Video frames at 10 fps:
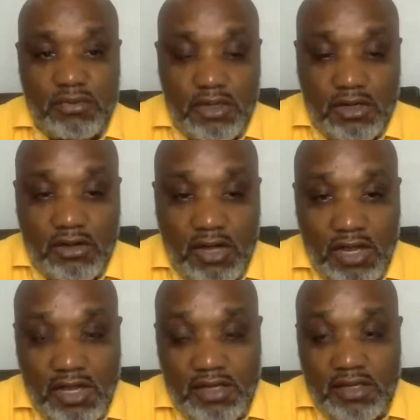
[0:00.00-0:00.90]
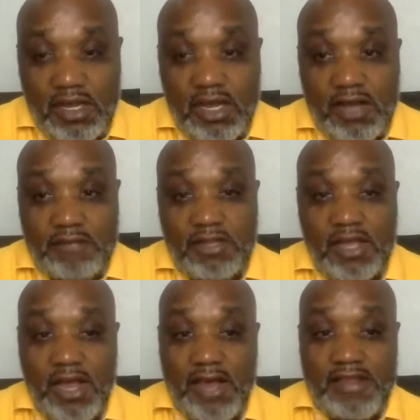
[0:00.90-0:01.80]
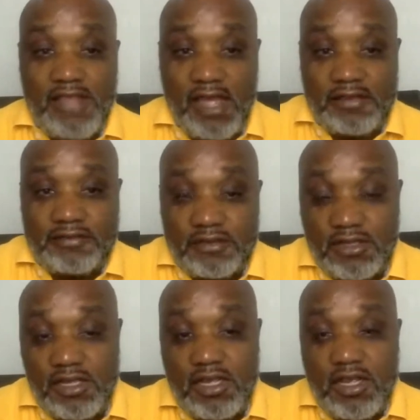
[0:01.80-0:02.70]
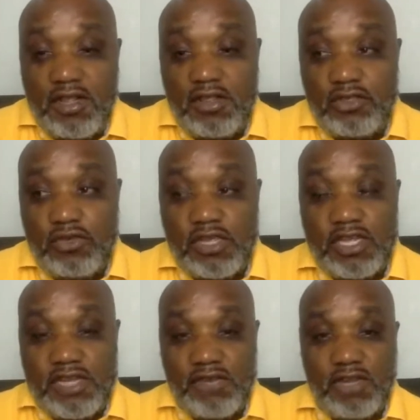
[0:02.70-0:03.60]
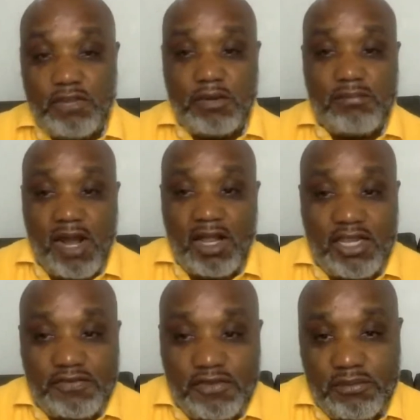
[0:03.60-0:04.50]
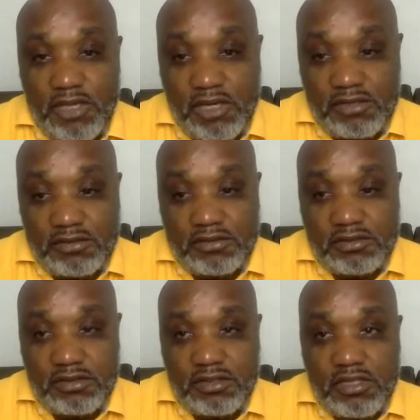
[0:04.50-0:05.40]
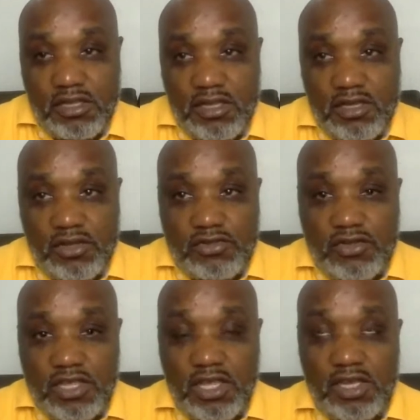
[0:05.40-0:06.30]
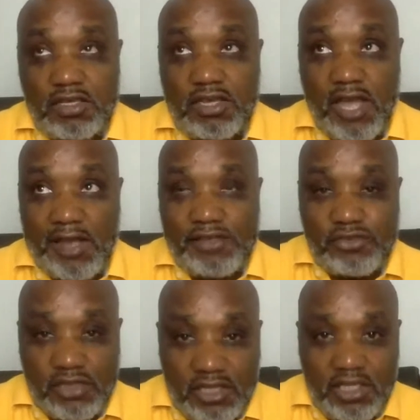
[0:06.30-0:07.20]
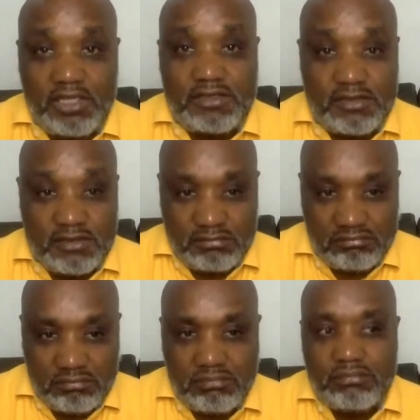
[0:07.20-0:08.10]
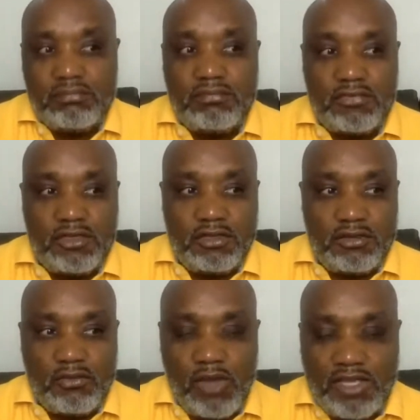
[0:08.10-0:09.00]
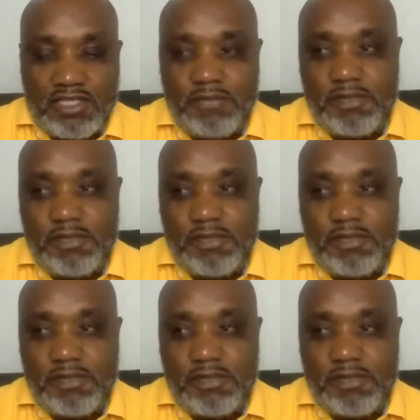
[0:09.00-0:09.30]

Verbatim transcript: you know, and um, and then you can develop a market from there. You know, you can actually, once